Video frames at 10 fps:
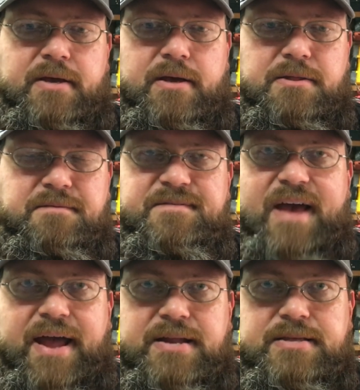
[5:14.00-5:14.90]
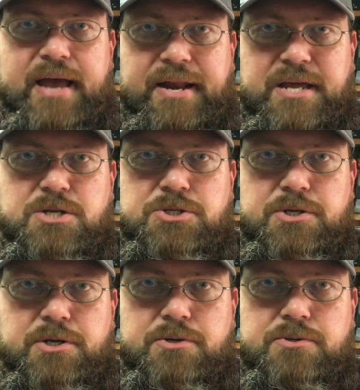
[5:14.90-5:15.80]
the fact that
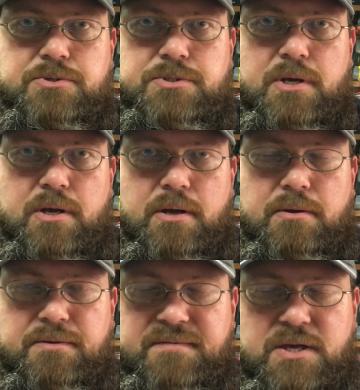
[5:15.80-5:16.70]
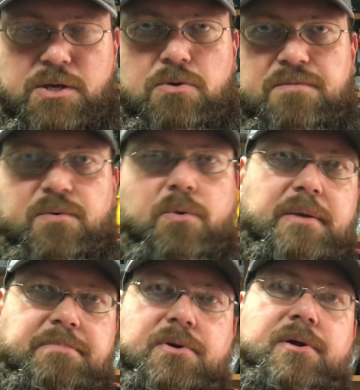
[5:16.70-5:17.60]
engineers on the
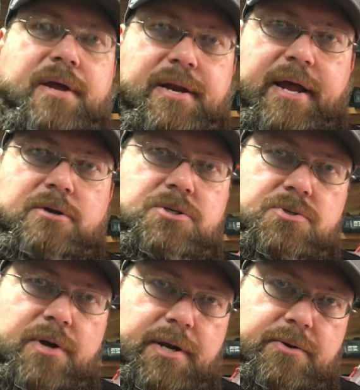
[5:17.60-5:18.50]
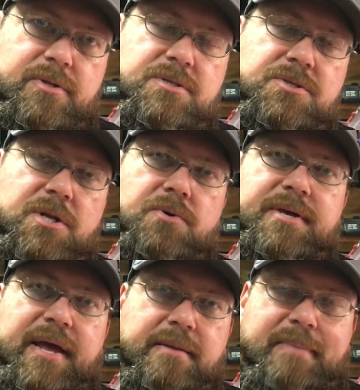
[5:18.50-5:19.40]
VQ40 put an air straightener, and this is
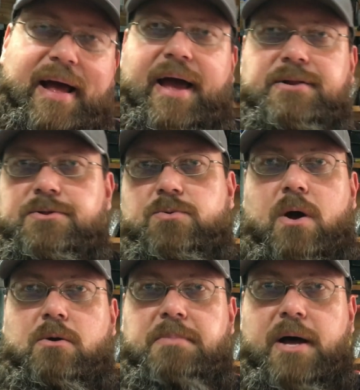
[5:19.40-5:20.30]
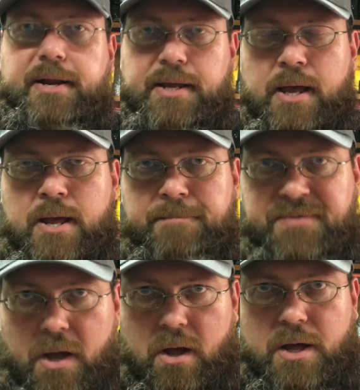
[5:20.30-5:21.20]
located behind the throttle body
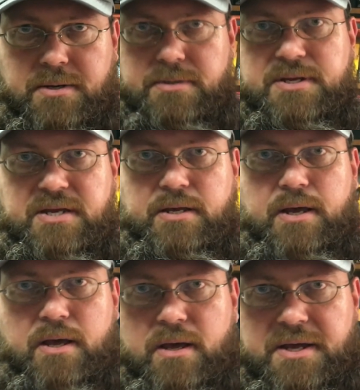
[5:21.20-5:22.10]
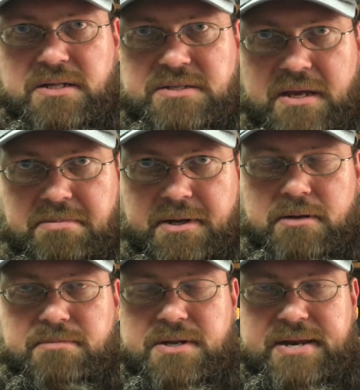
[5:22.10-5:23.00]
on the intake
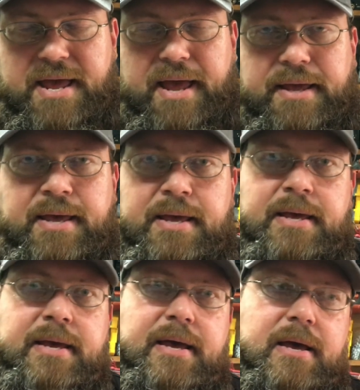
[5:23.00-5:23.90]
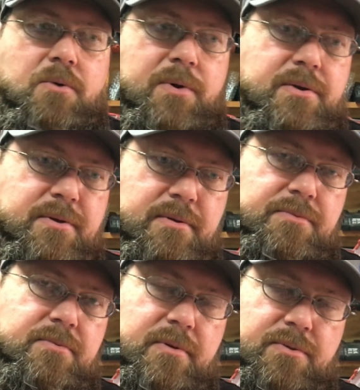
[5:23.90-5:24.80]
plenum, the neck, where the
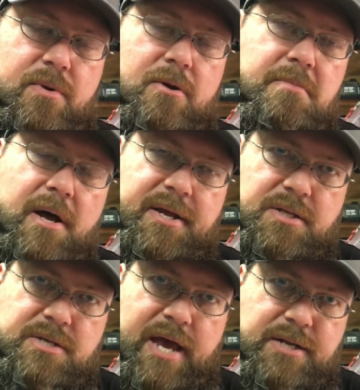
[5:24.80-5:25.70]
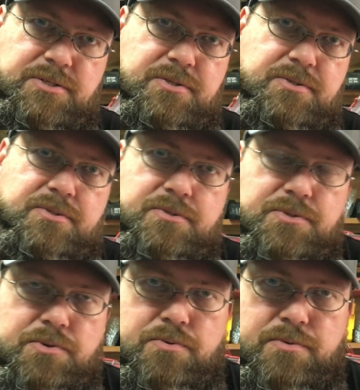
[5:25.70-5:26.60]
throttle body attaches
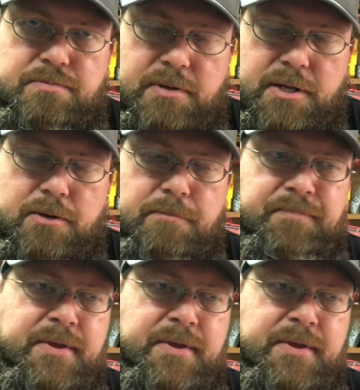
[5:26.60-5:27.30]
to the plenum.